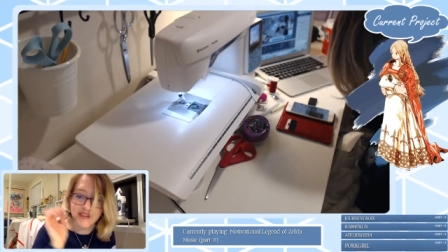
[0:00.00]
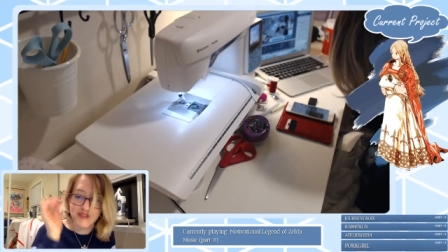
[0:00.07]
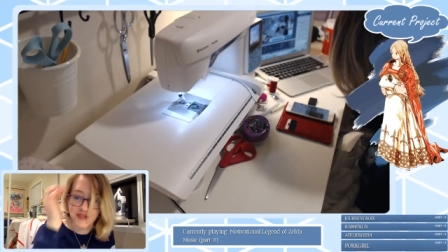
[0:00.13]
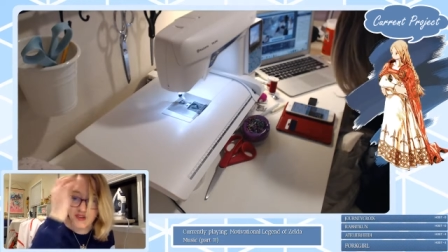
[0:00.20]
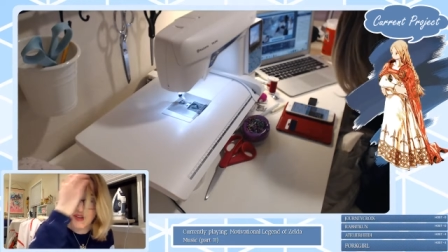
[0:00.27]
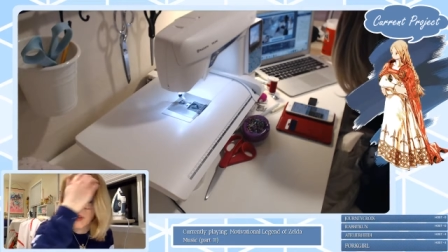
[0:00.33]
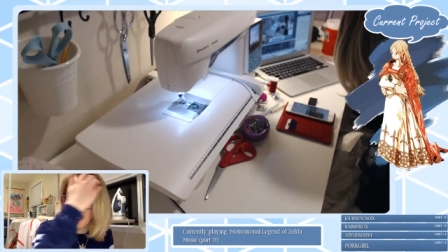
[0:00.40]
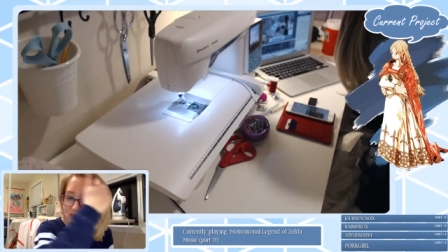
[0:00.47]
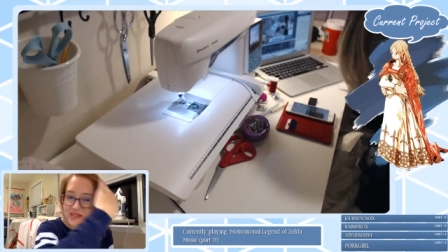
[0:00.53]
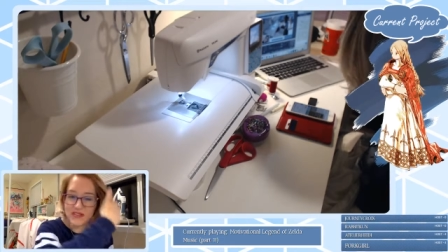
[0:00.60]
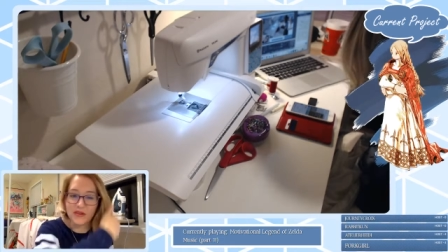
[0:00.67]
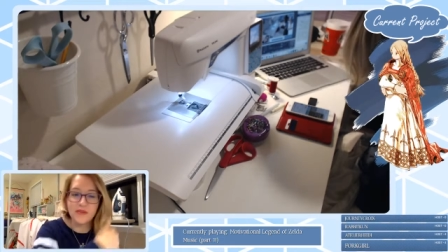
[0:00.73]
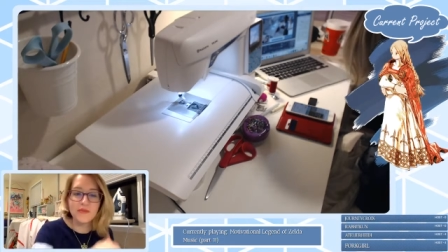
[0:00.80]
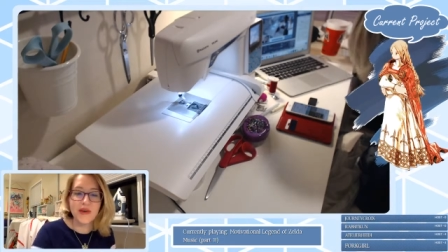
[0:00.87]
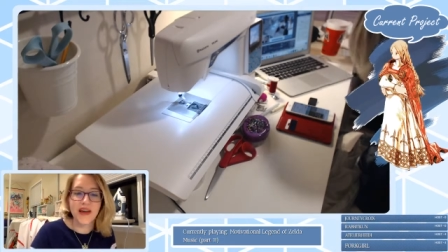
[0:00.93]
If you look up the
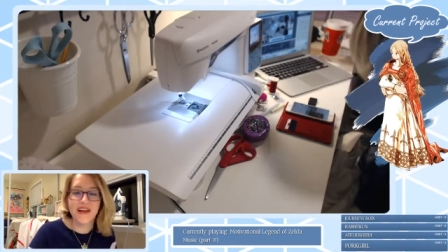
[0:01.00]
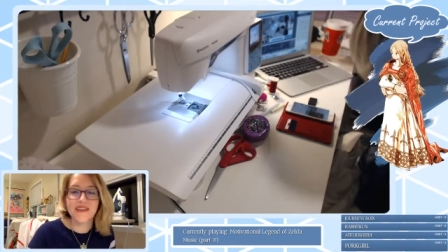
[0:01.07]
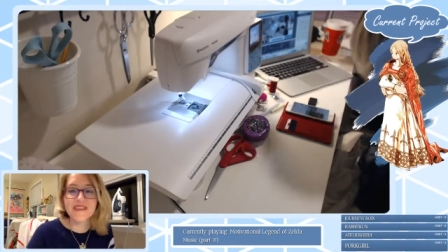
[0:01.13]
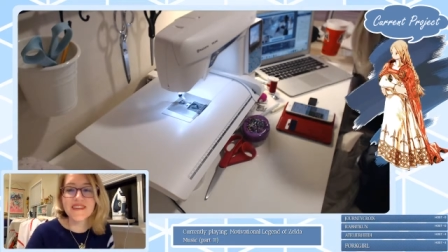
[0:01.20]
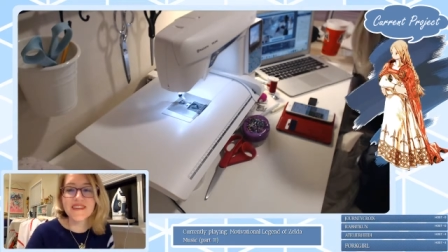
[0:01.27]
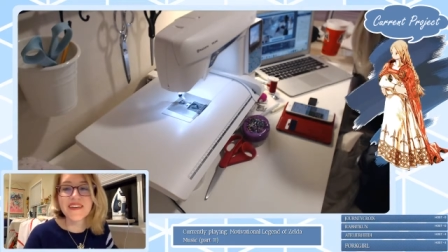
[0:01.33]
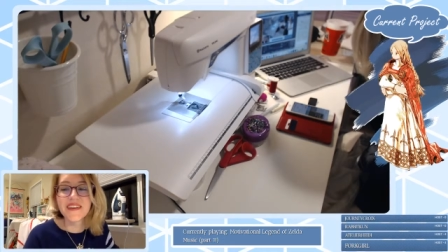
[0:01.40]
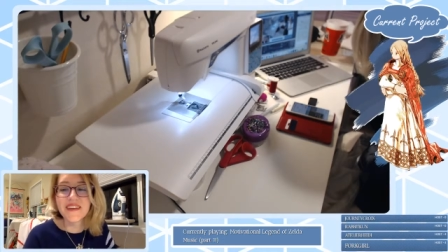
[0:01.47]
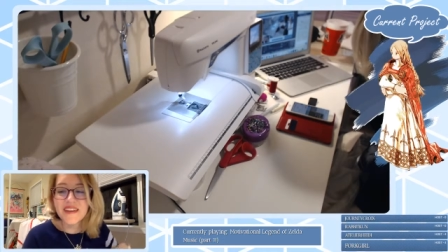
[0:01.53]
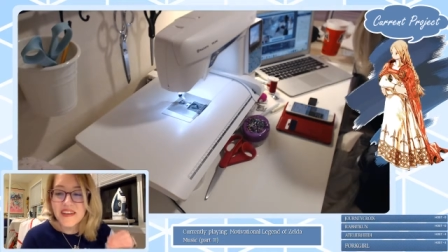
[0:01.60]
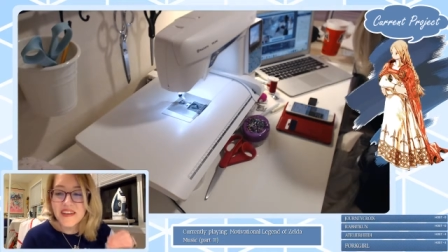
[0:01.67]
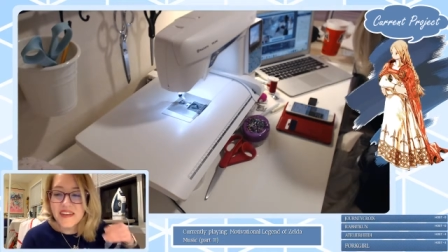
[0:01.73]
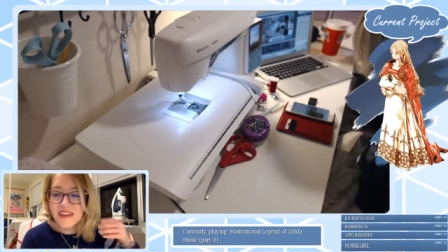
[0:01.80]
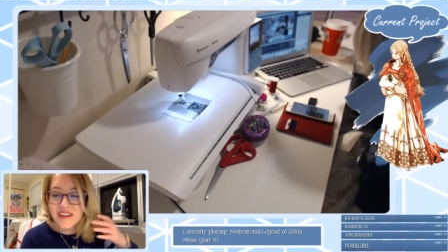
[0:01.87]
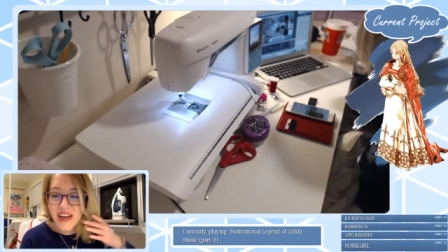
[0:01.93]
stone mask,
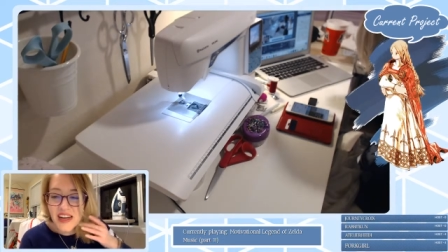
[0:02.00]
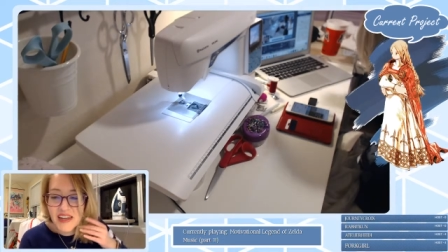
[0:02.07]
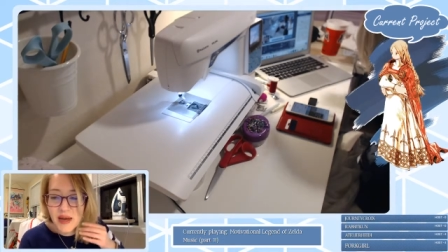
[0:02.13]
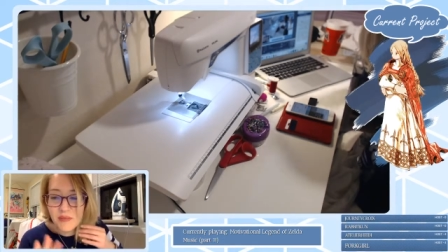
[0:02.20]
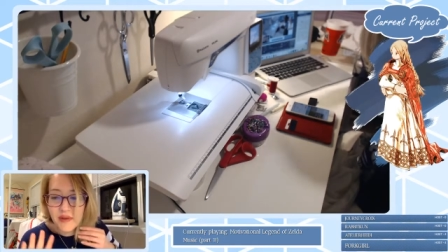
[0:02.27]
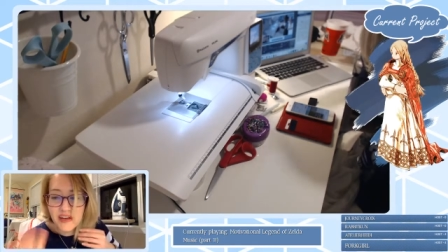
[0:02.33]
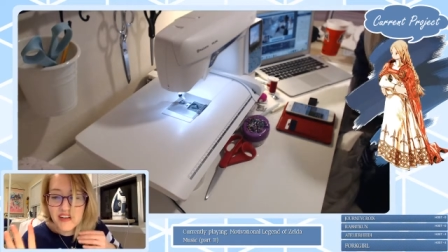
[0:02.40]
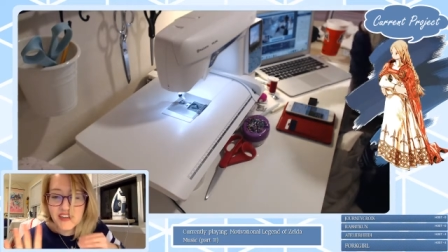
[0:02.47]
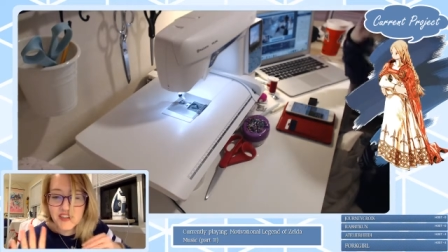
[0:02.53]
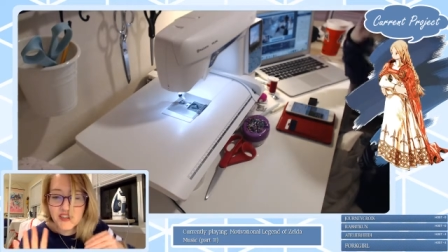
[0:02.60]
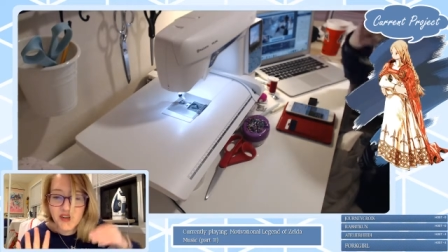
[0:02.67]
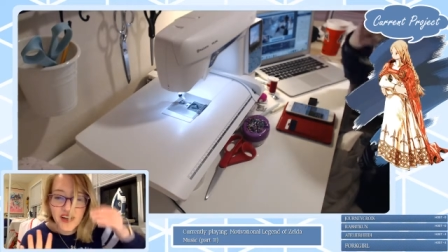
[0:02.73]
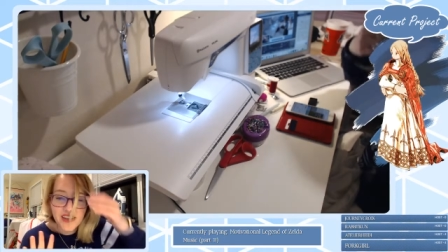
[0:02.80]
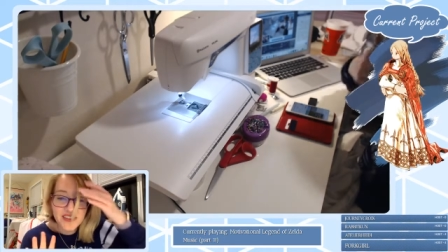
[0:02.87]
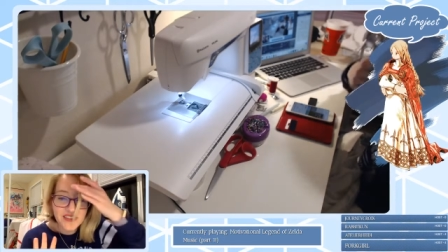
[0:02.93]
I, am not gonna
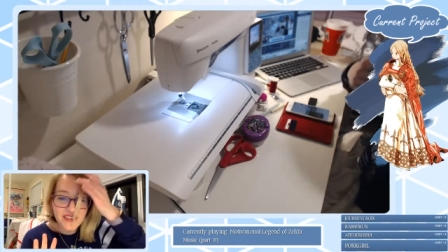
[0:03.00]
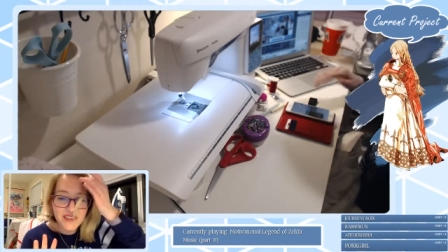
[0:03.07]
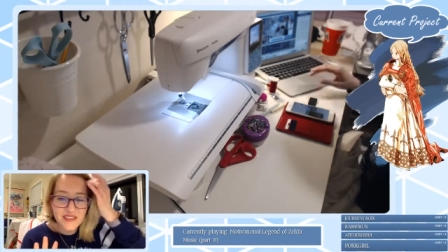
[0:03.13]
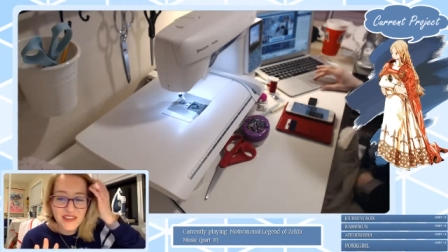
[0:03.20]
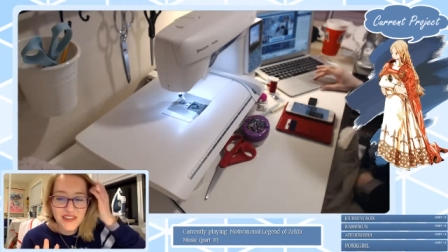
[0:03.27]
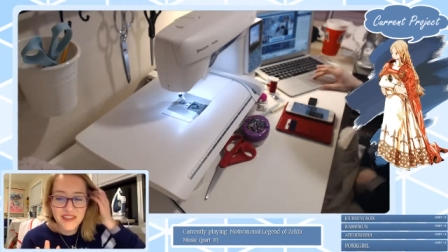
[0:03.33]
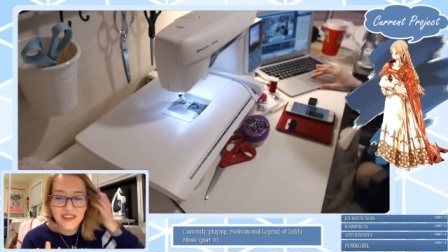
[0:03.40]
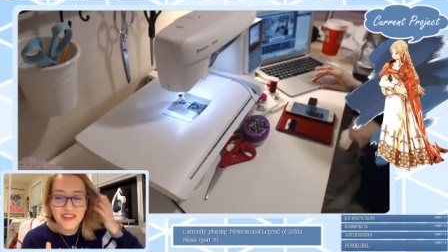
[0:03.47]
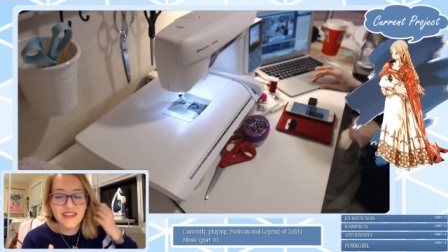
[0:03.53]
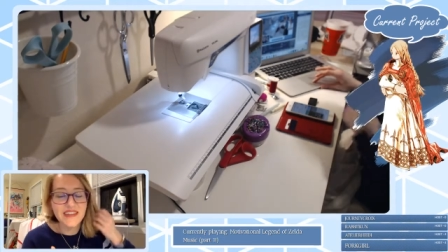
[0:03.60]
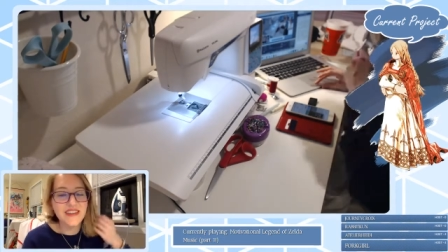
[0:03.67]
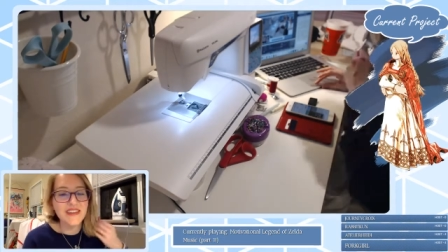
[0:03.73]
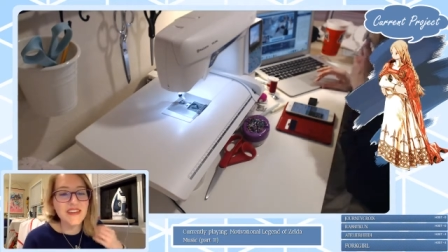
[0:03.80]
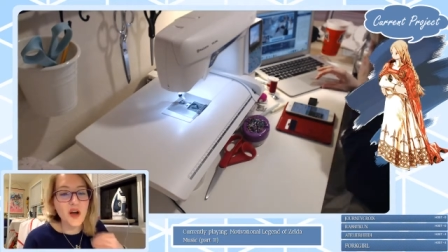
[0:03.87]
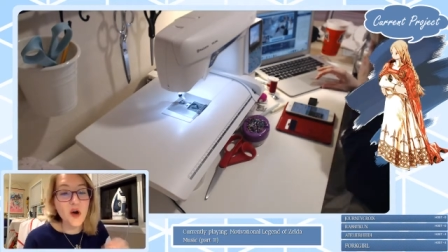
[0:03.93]
try to. Uh...
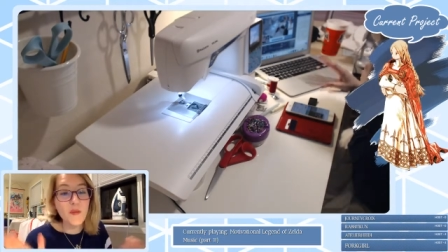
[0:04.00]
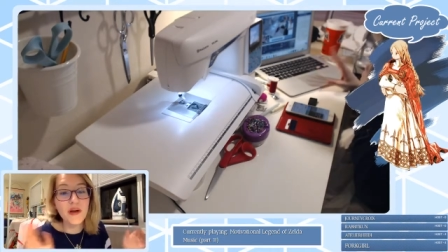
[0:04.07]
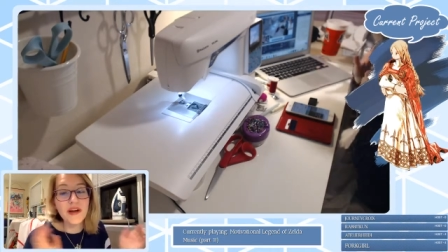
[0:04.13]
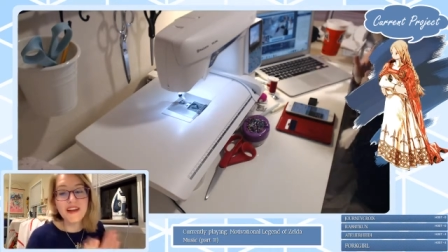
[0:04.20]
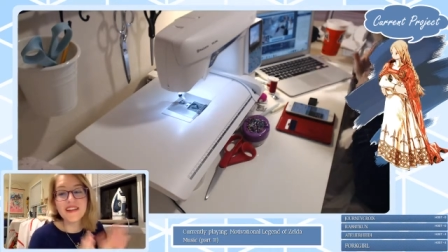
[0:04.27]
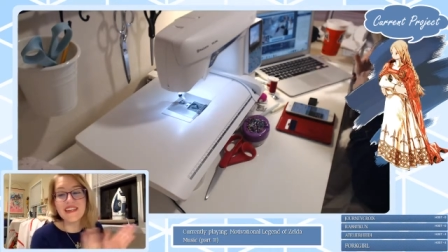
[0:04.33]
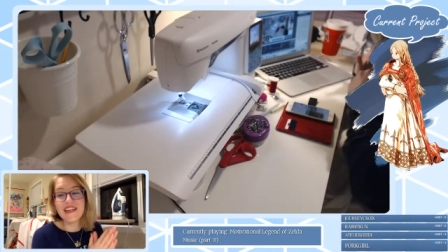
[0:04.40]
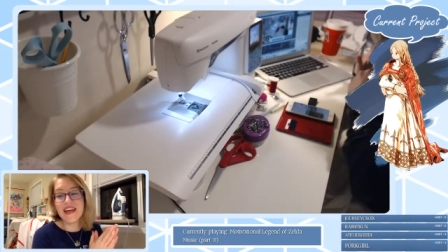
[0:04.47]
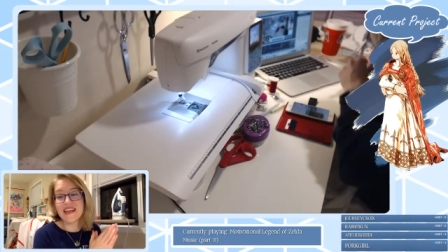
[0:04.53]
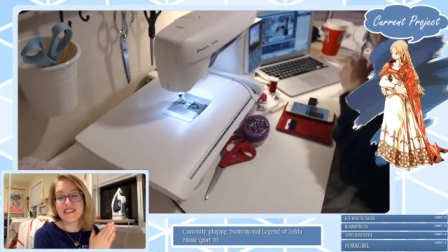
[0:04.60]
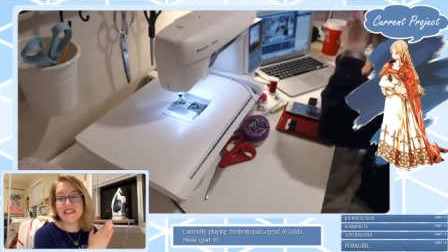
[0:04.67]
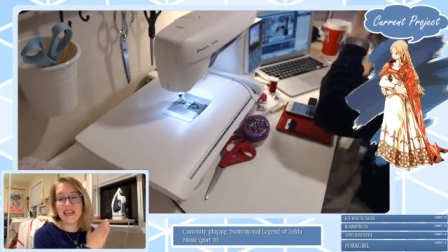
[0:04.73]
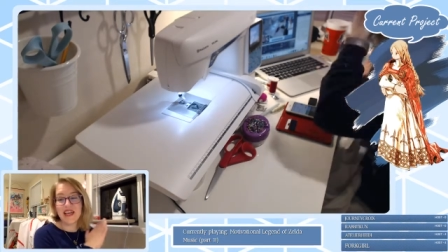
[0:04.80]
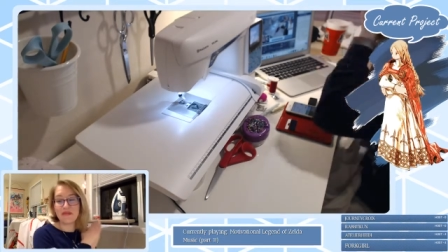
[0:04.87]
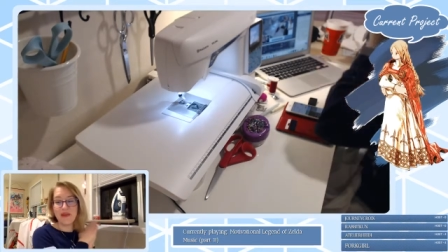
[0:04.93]
Oh my god, the dancing